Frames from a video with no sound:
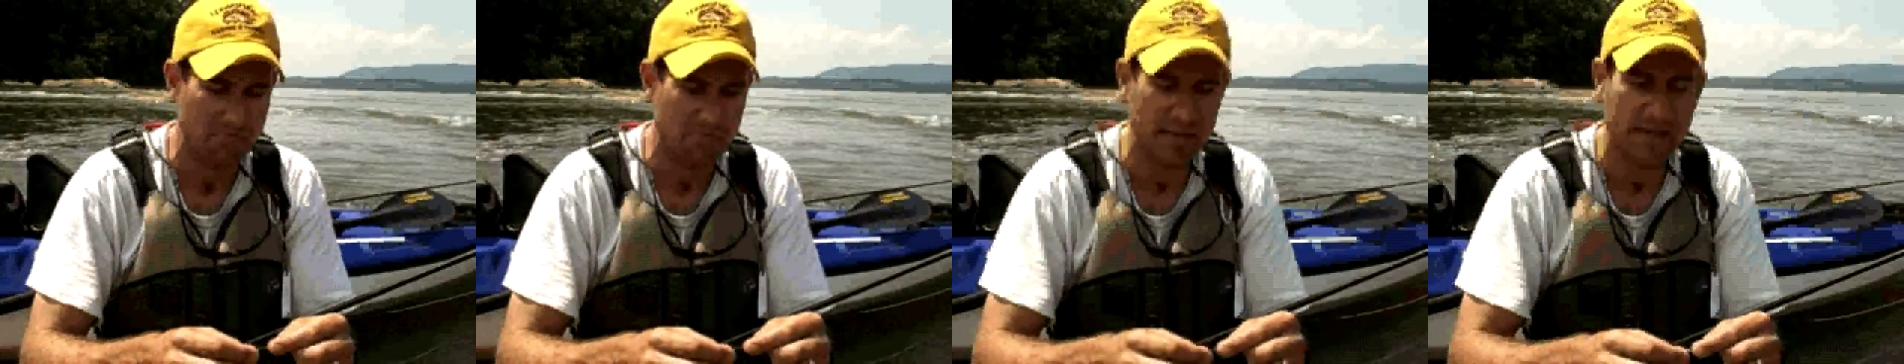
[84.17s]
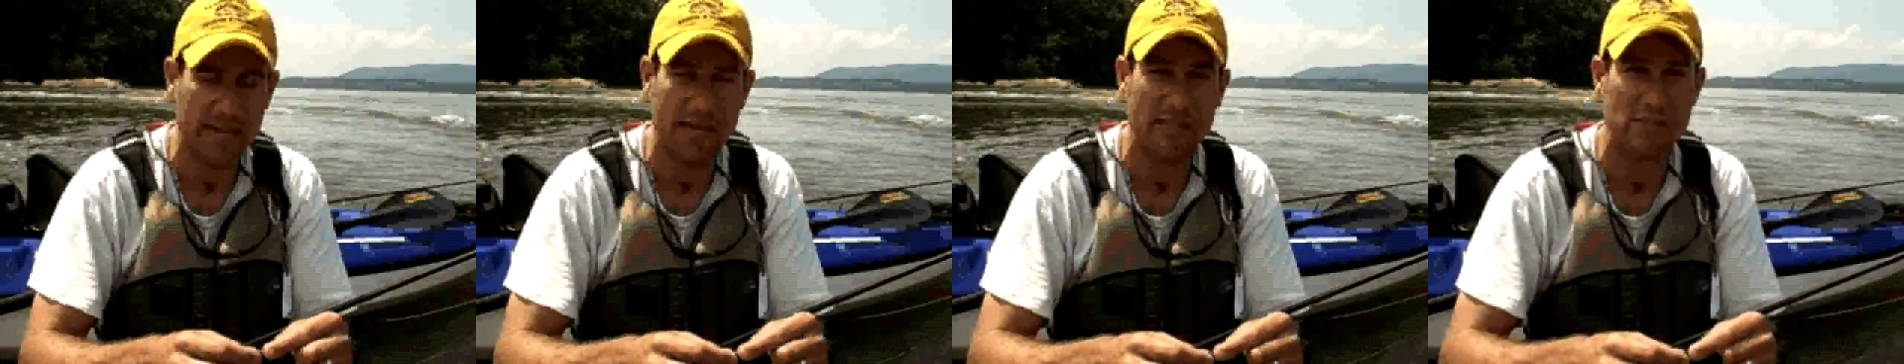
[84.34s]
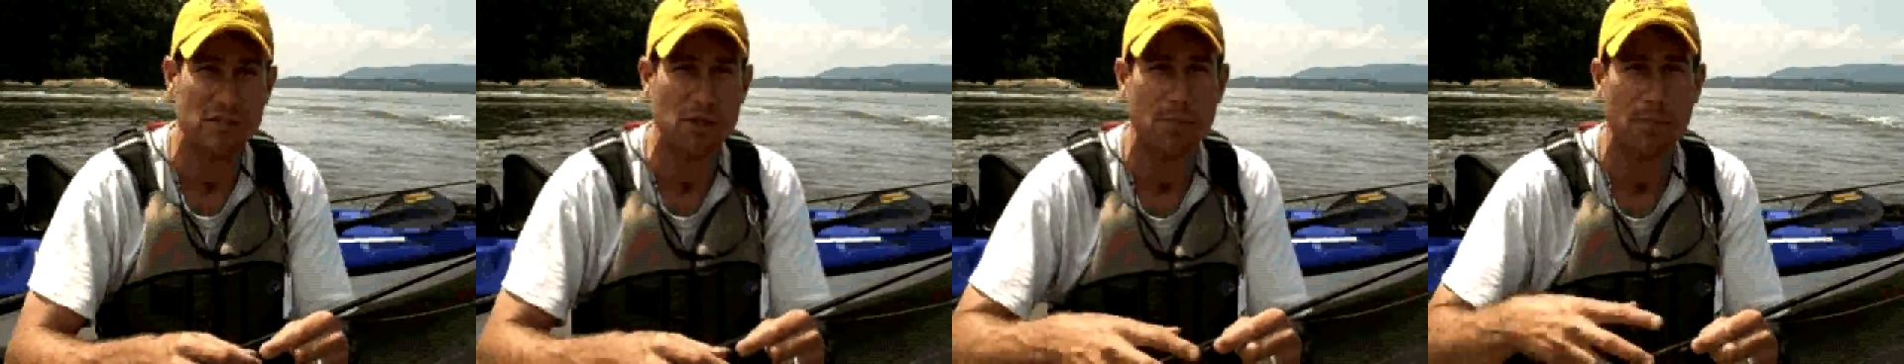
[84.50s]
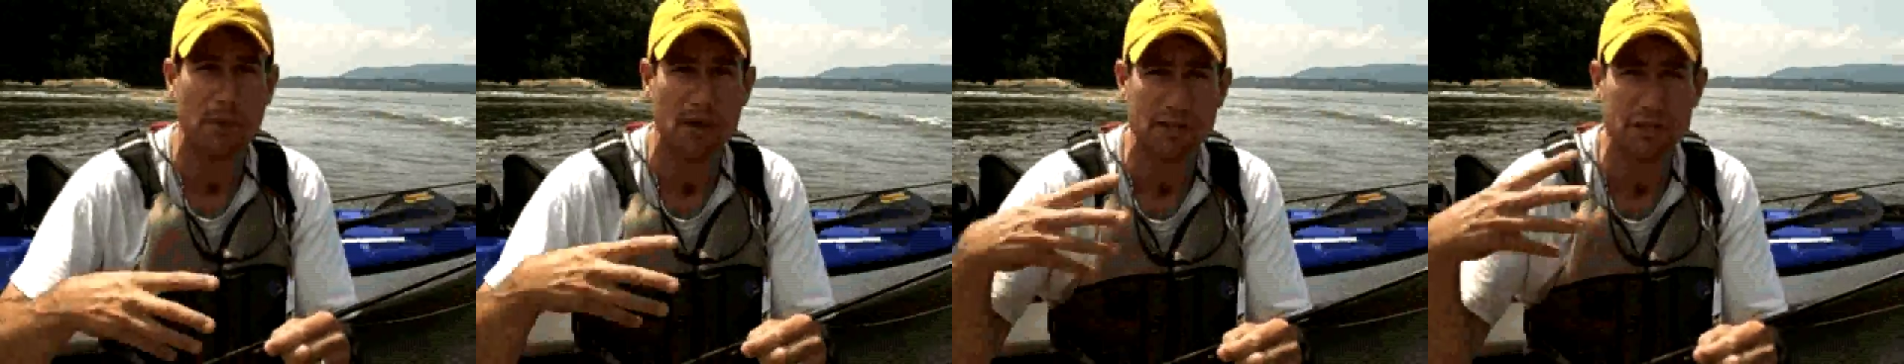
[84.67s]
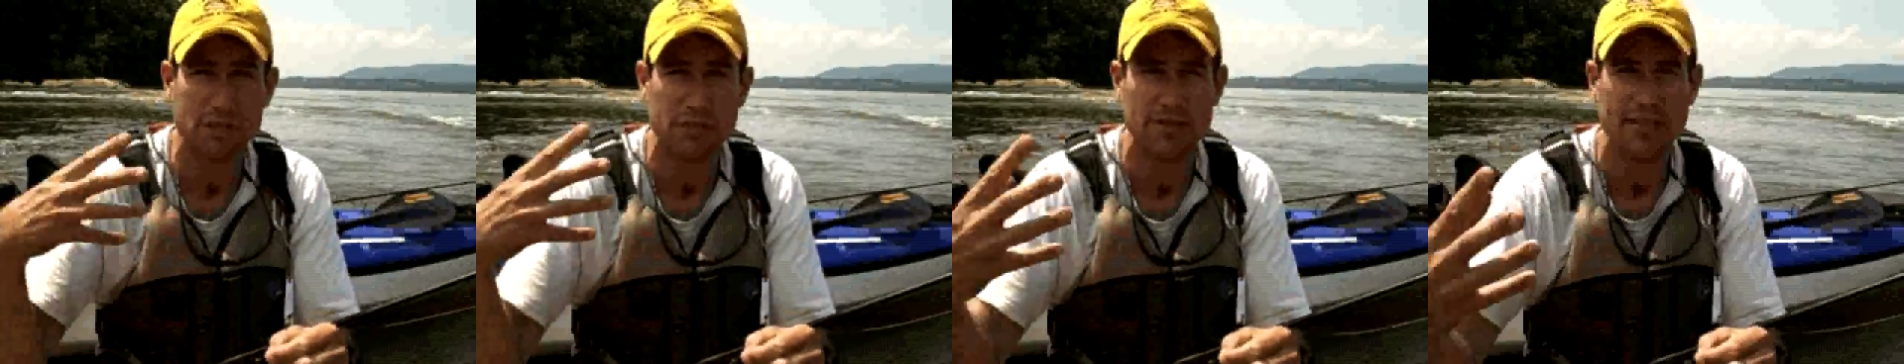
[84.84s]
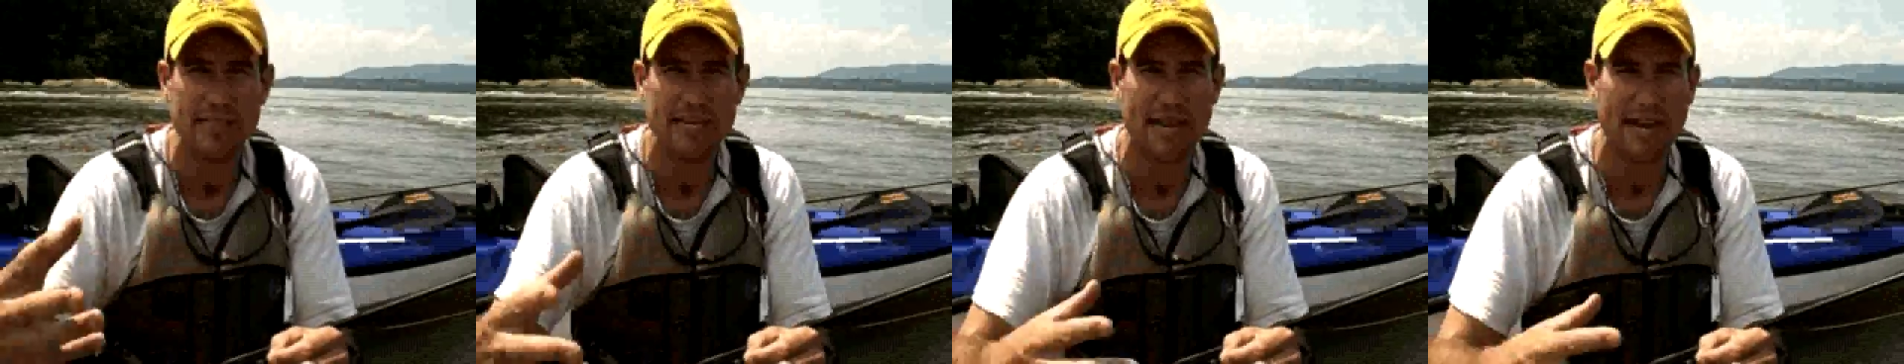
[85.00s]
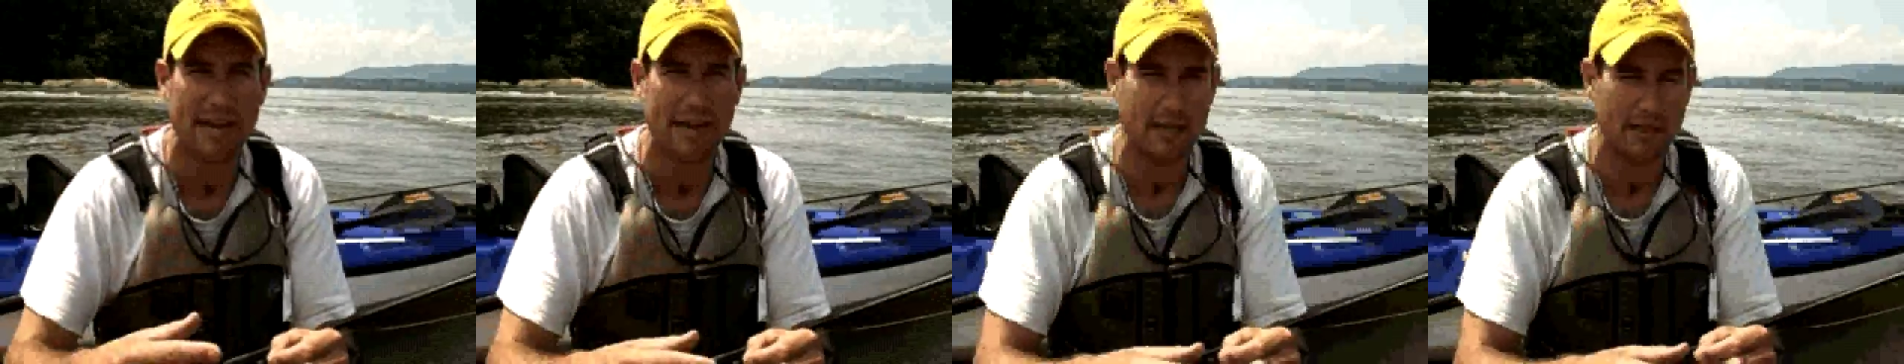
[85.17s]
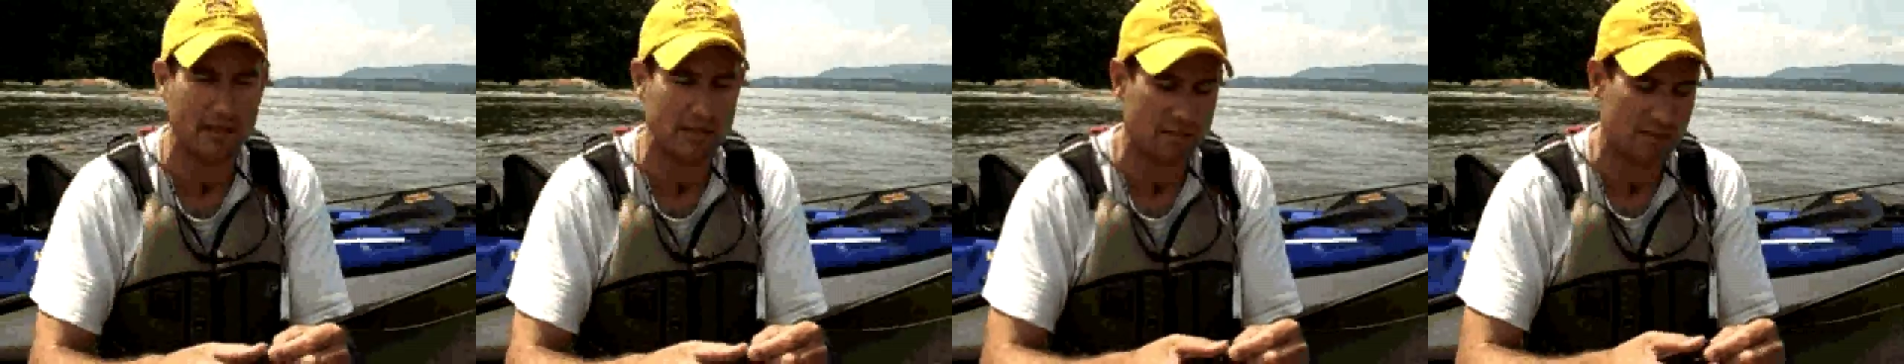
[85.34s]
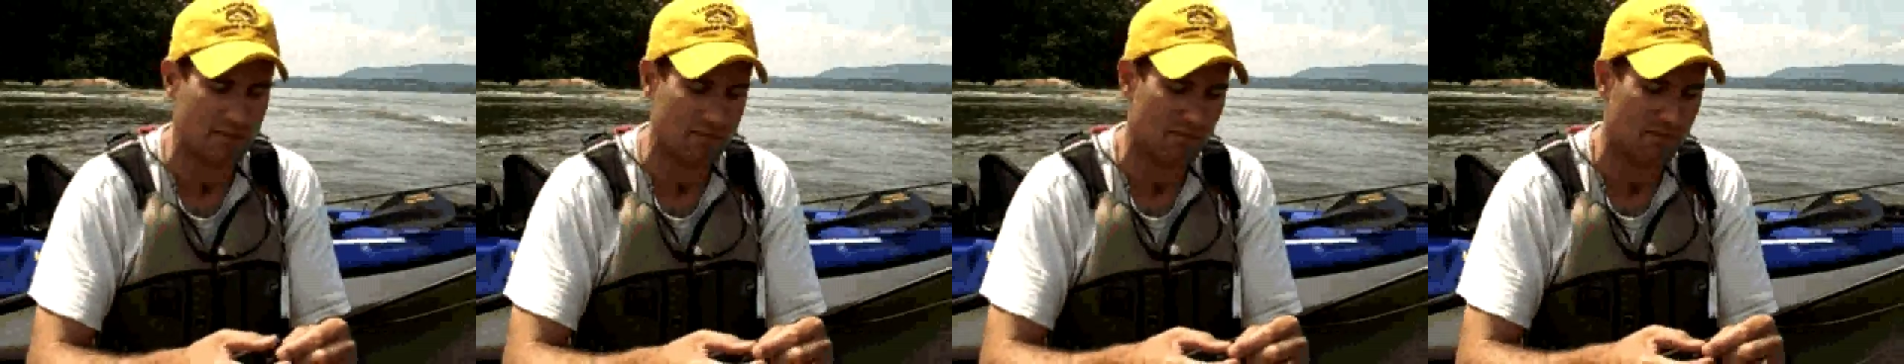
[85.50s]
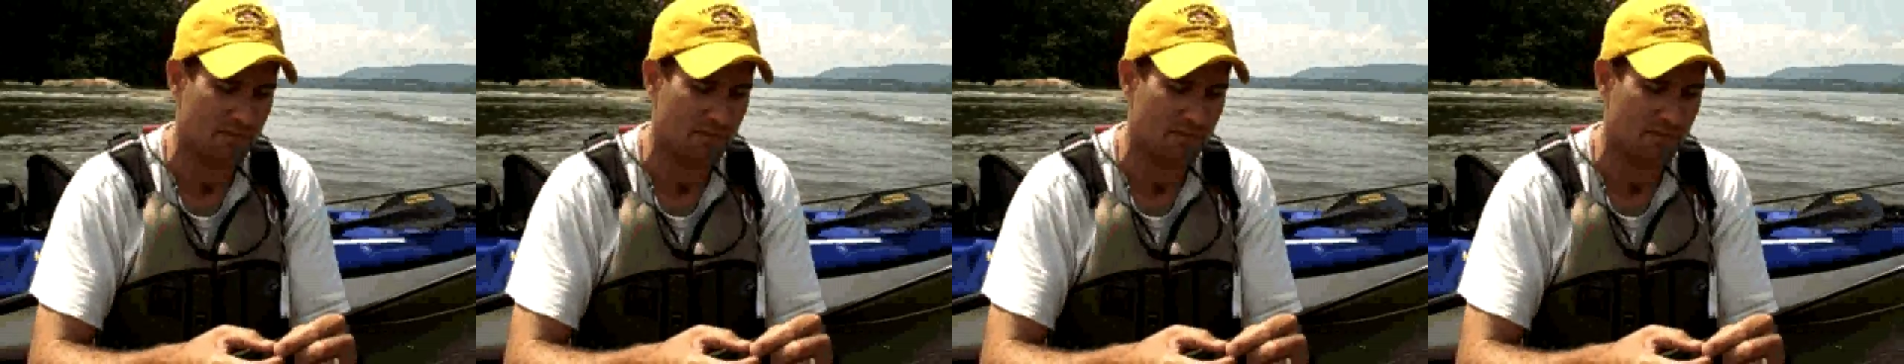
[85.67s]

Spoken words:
catch a bunch of dinks.